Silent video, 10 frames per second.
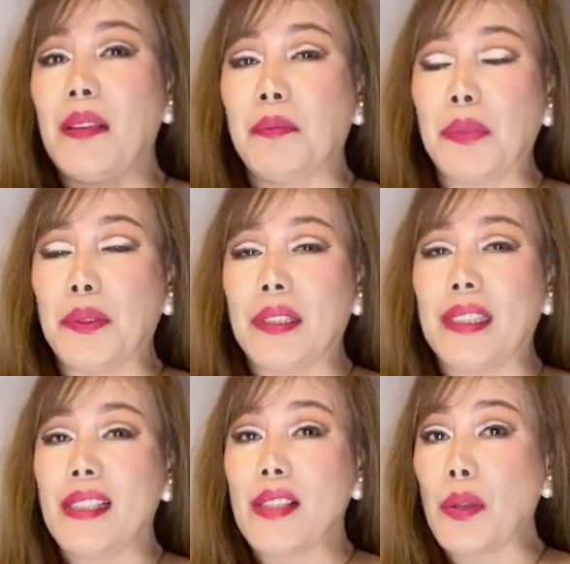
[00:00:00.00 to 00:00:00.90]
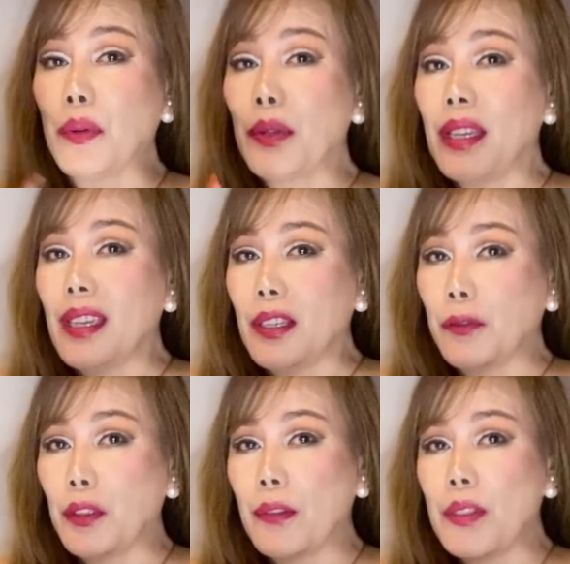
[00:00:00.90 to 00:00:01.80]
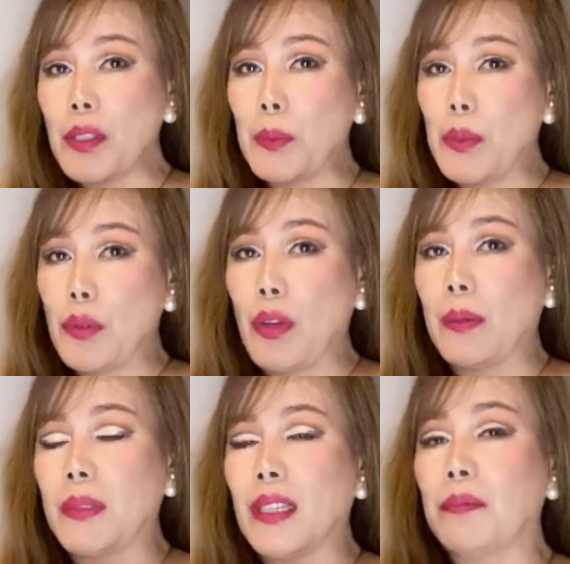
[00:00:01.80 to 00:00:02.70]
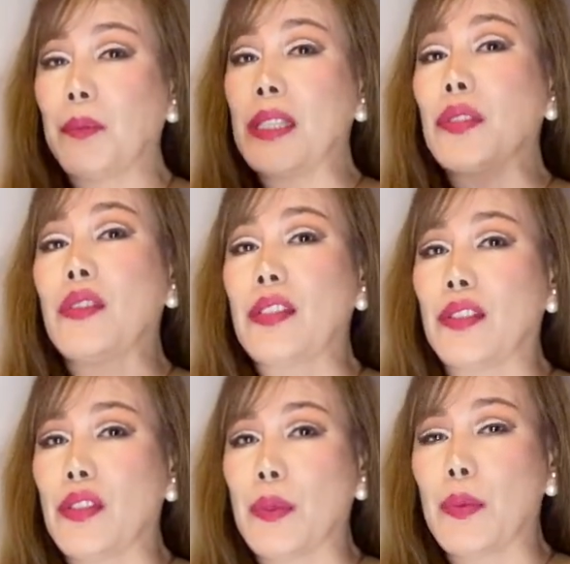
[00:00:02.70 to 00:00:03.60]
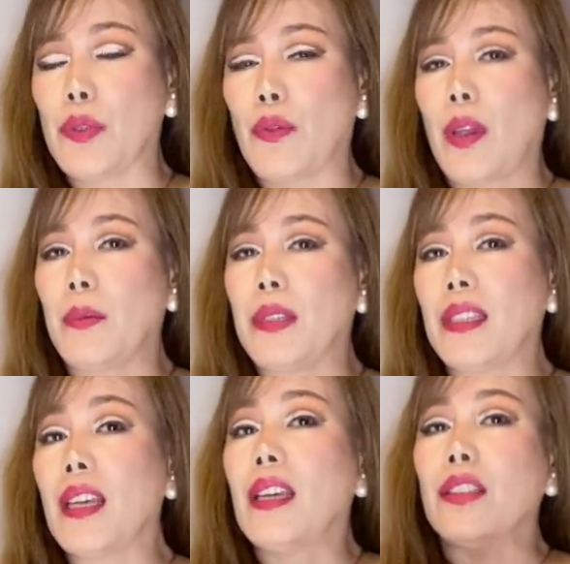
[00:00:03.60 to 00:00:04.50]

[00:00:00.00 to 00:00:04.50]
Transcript: beauty so if you haven't subscribed yet please consider subscribing